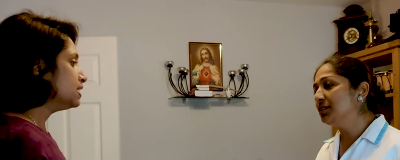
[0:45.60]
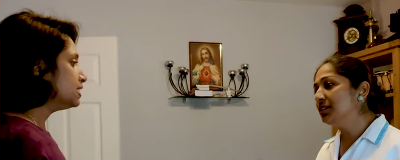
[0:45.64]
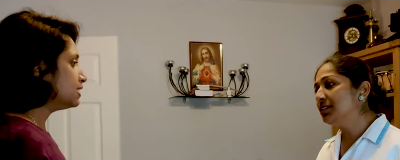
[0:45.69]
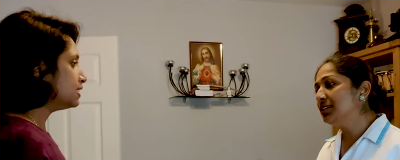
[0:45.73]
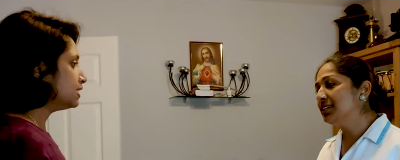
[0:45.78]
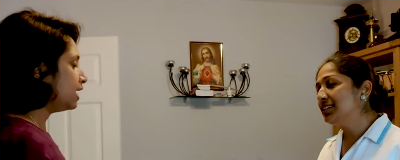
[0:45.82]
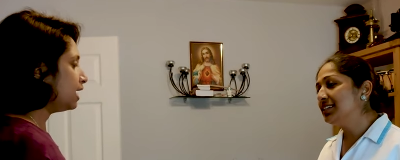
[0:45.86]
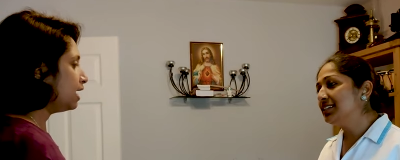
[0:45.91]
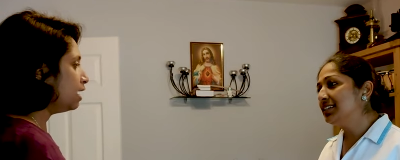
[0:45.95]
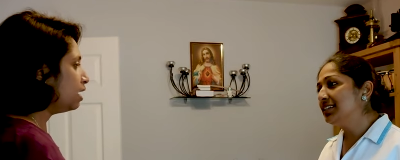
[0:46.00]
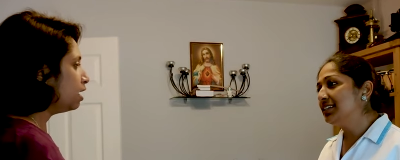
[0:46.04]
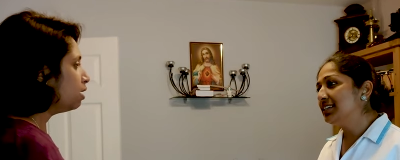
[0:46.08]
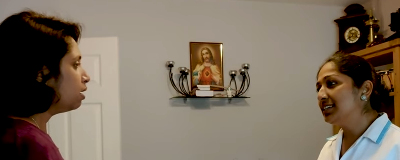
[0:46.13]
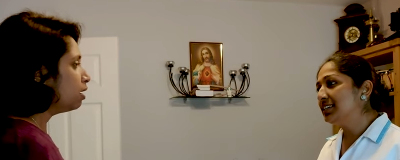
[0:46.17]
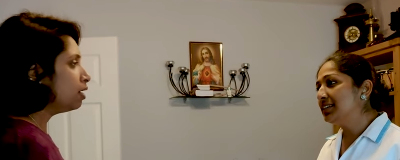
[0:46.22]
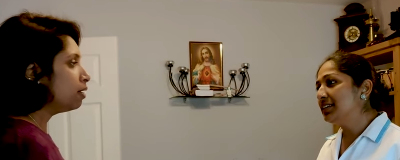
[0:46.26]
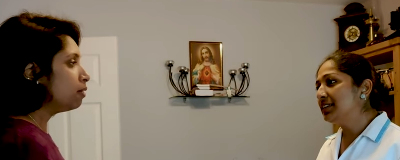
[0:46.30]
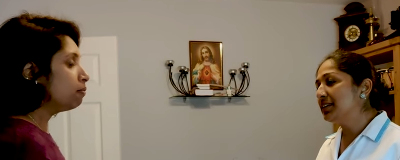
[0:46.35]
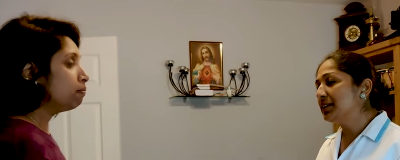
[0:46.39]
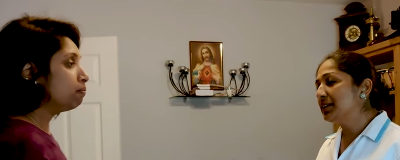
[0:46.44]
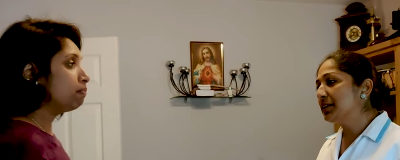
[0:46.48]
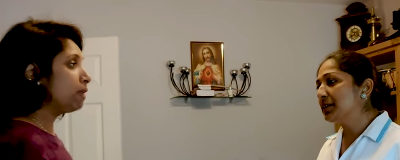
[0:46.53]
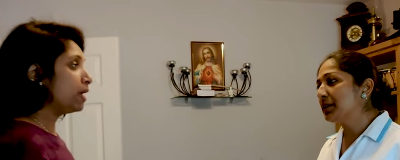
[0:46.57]
Speaker 1: See,
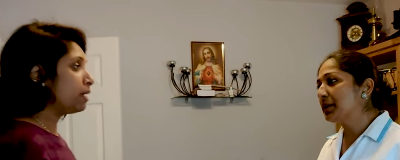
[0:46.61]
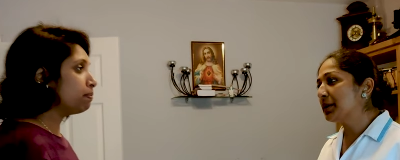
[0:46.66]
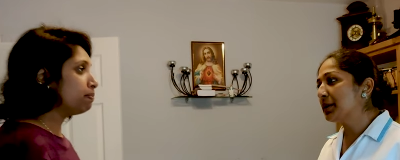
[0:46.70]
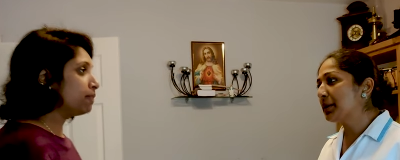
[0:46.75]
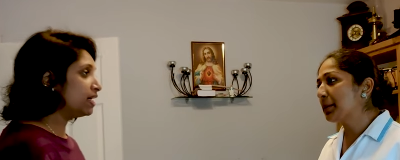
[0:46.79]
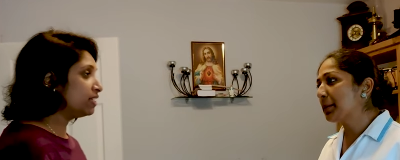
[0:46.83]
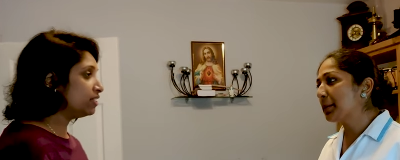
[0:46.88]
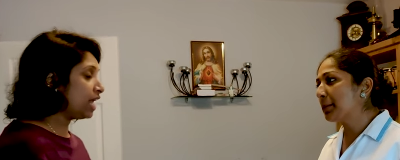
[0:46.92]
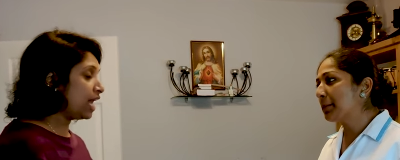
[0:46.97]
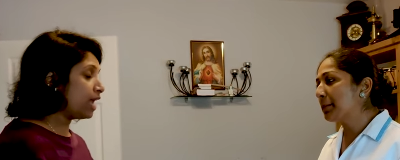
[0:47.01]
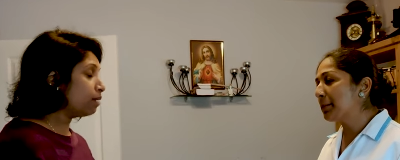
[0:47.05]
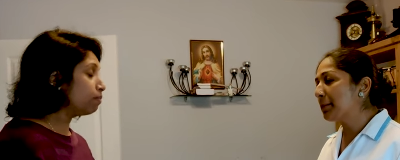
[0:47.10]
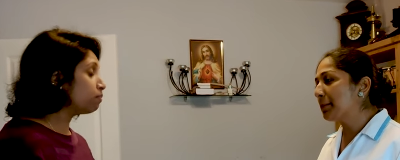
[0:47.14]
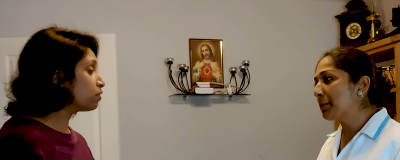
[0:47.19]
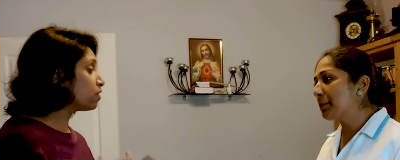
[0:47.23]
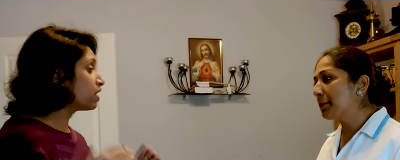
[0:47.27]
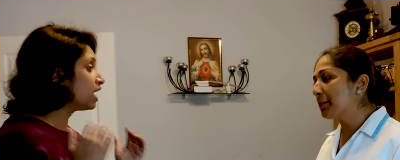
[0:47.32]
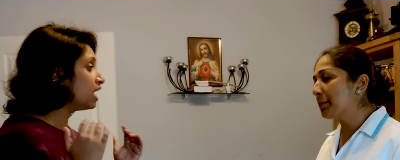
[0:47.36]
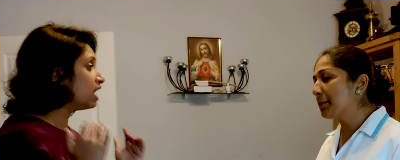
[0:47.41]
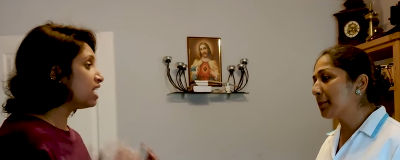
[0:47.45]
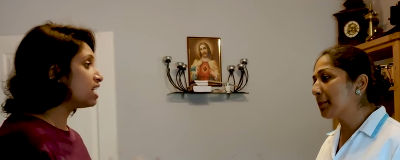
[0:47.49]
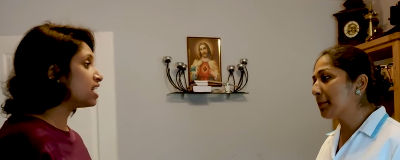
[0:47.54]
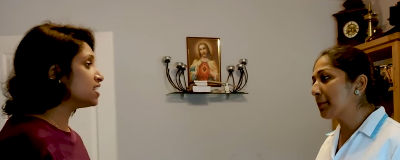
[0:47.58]
my mother, I am
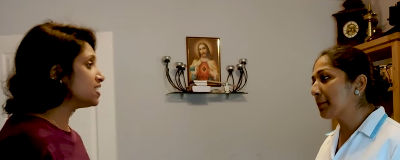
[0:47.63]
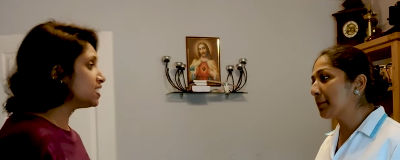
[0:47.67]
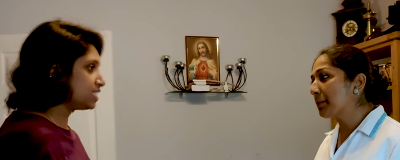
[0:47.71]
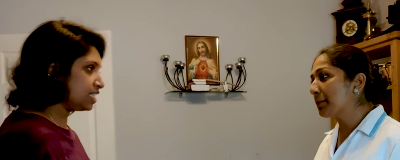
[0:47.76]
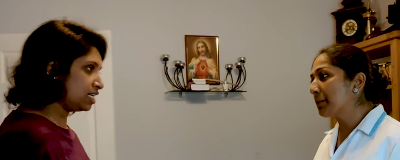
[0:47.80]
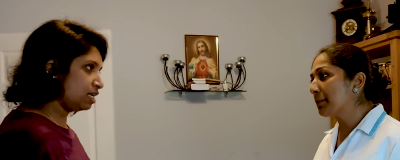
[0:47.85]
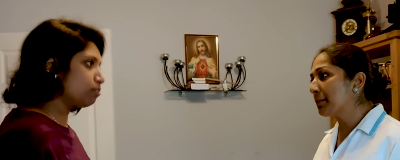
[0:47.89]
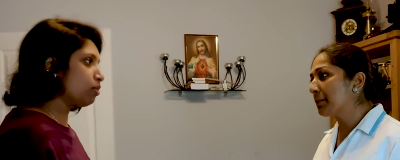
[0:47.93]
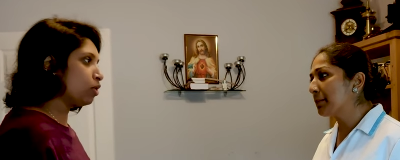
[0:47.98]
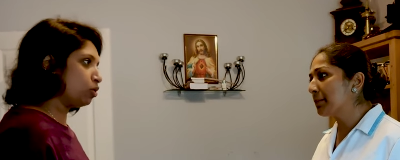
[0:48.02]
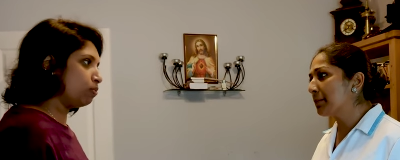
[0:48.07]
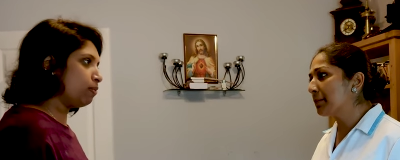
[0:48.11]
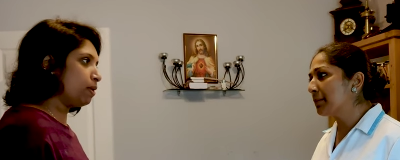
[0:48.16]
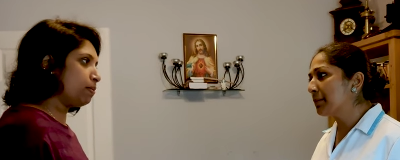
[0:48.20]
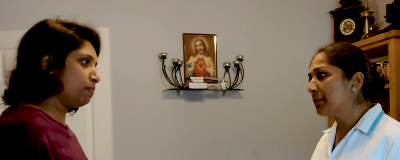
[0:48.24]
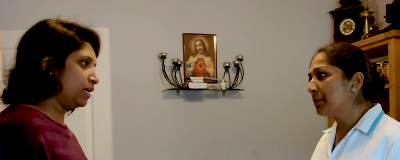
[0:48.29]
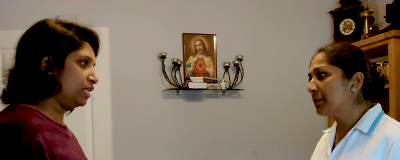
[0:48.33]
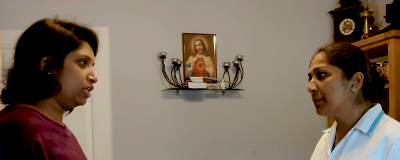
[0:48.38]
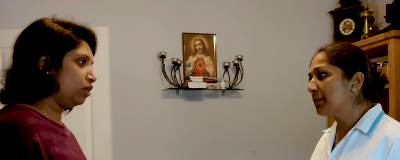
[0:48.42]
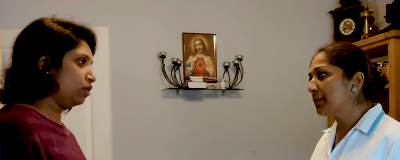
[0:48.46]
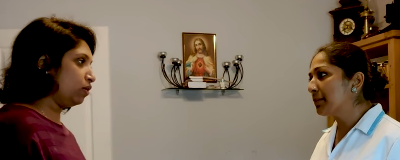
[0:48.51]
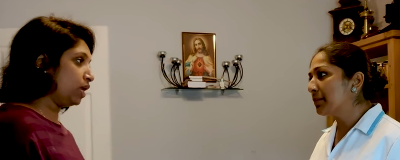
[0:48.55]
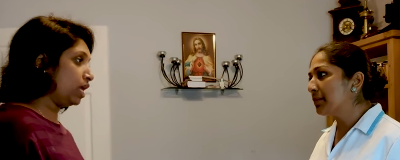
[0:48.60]
really concerned about my
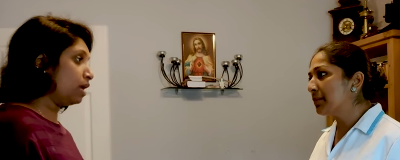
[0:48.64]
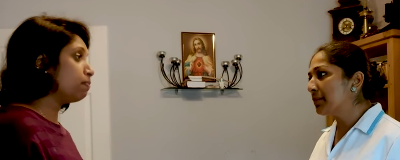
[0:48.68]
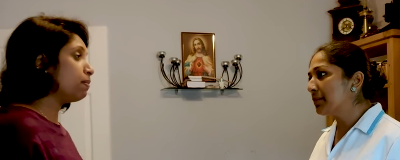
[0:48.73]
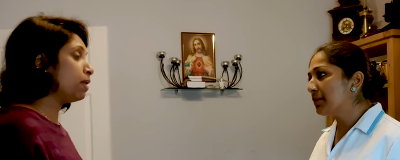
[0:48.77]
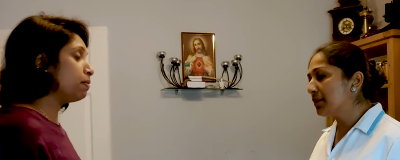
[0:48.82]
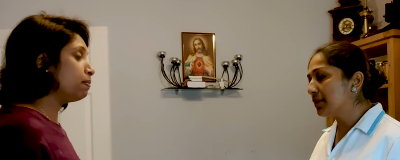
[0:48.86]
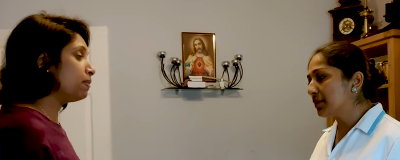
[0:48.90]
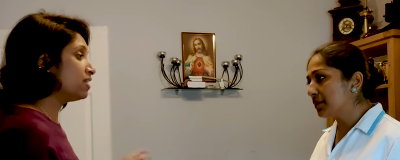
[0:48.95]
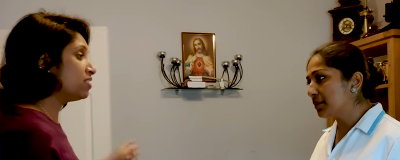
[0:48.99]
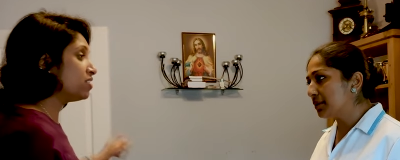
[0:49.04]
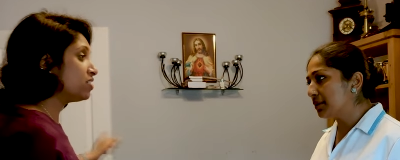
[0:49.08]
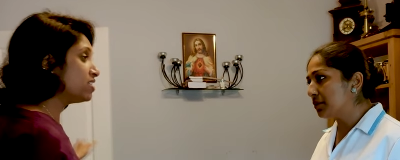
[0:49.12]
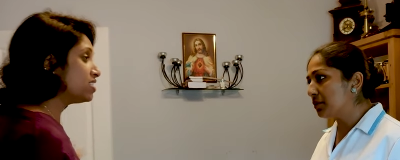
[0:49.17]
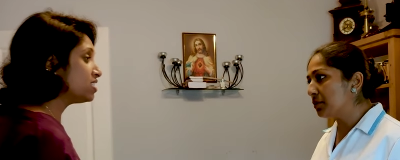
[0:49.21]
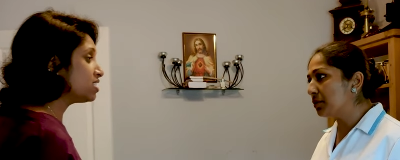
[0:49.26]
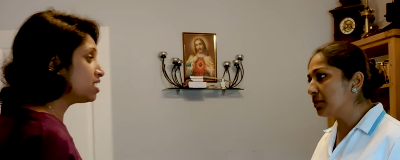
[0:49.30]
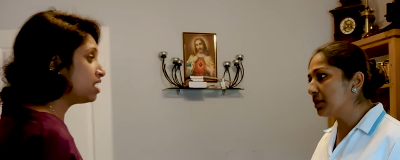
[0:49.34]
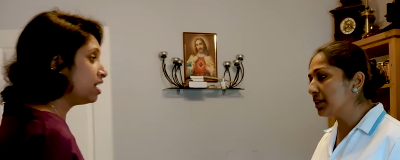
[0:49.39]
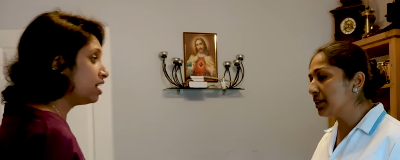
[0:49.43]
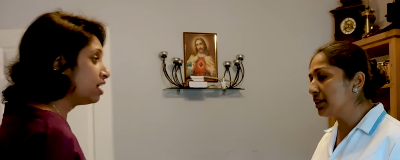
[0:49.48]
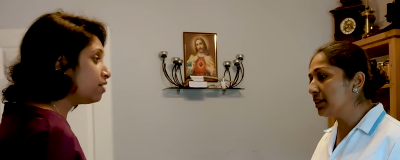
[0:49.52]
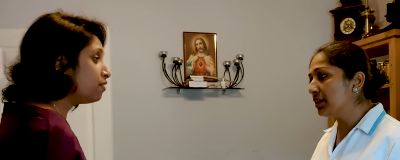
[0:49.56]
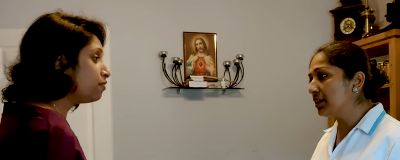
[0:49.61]
mother, okay? My mother
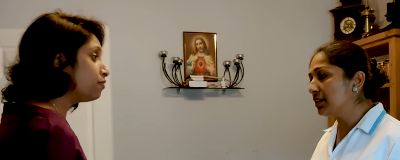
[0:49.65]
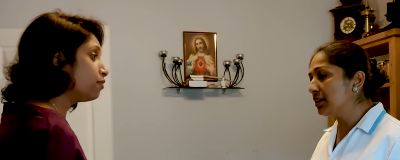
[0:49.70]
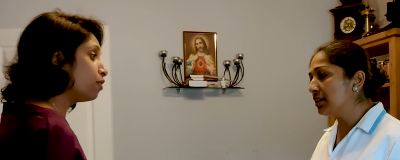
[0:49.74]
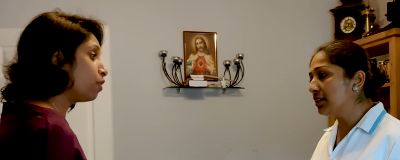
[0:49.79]
is here